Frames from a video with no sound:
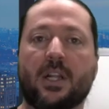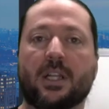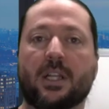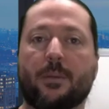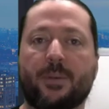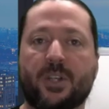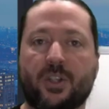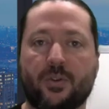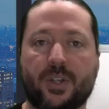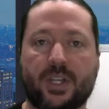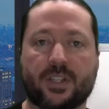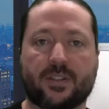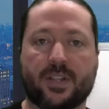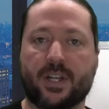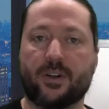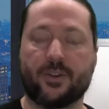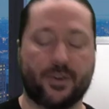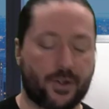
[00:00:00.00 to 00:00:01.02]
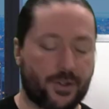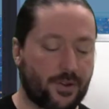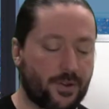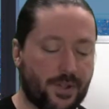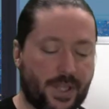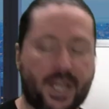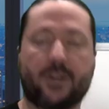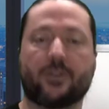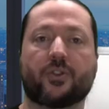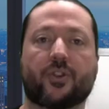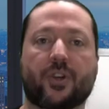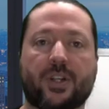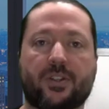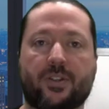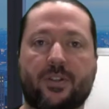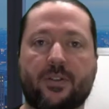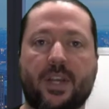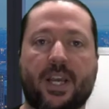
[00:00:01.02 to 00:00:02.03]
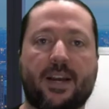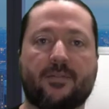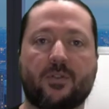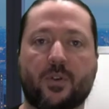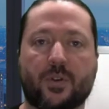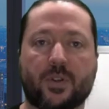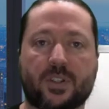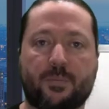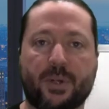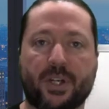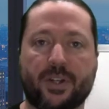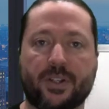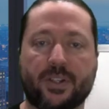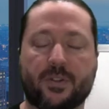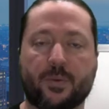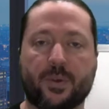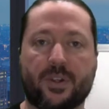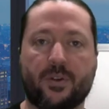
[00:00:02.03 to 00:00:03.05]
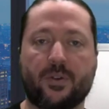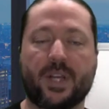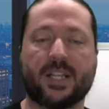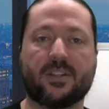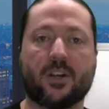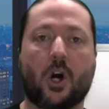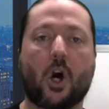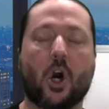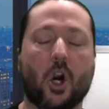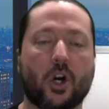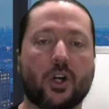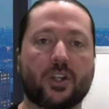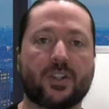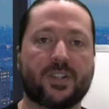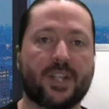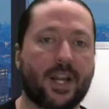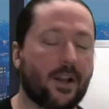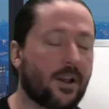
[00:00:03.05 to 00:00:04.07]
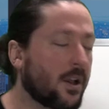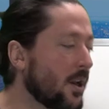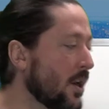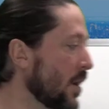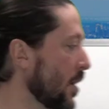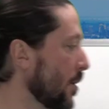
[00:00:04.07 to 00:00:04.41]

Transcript: Let me do this. They don't know you. They don't trust you. They have no experience with you. That's a harder sale.